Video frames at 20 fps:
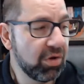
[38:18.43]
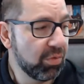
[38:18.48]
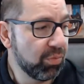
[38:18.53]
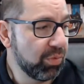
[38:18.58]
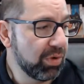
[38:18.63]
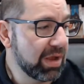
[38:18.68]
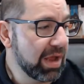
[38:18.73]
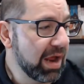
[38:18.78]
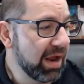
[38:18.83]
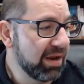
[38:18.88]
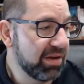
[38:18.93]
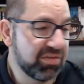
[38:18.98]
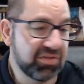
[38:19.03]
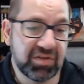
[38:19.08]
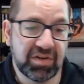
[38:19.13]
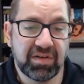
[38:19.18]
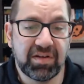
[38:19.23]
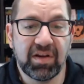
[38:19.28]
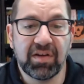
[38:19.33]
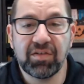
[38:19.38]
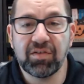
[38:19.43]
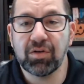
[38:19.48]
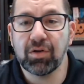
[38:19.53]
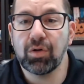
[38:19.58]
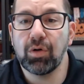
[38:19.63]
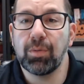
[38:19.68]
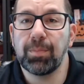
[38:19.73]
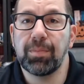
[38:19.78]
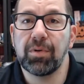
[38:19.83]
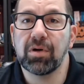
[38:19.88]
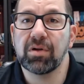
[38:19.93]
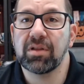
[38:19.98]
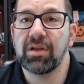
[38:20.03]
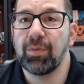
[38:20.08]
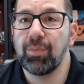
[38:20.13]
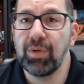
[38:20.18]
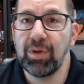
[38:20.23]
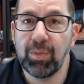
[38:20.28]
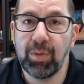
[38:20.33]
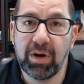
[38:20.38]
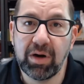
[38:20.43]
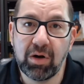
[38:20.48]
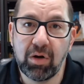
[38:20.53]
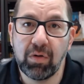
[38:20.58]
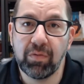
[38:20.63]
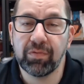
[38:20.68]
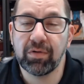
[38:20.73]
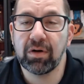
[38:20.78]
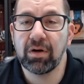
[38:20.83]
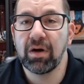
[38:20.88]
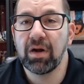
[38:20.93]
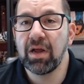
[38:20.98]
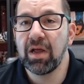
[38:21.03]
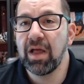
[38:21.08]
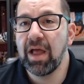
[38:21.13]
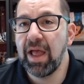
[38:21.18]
We got a statistical book that we went over,